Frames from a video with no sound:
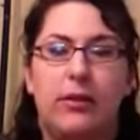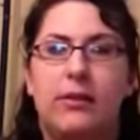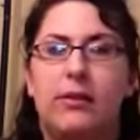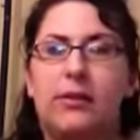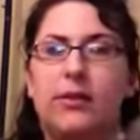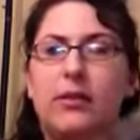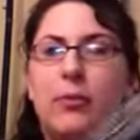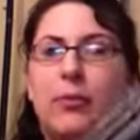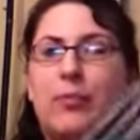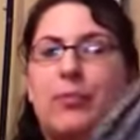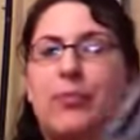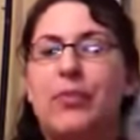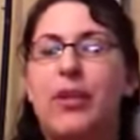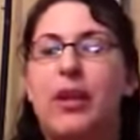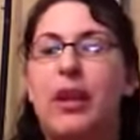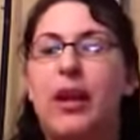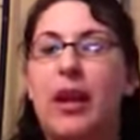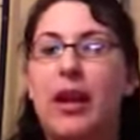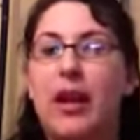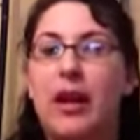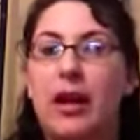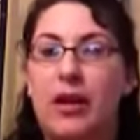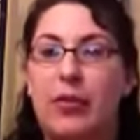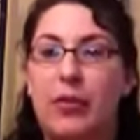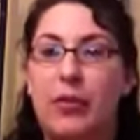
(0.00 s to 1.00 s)
So,
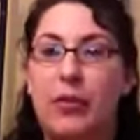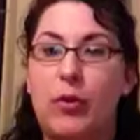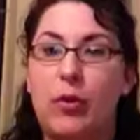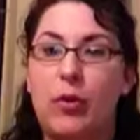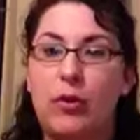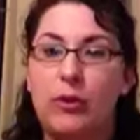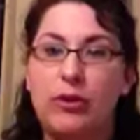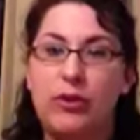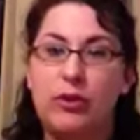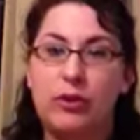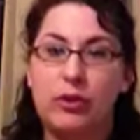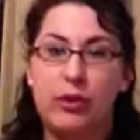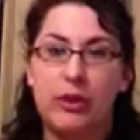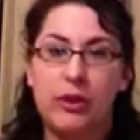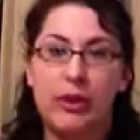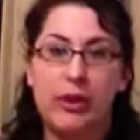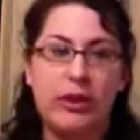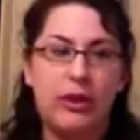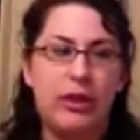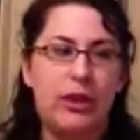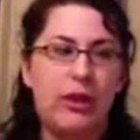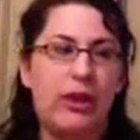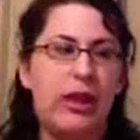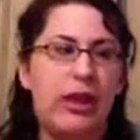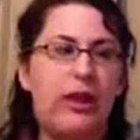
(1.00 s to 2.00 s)
got the whole trilogy.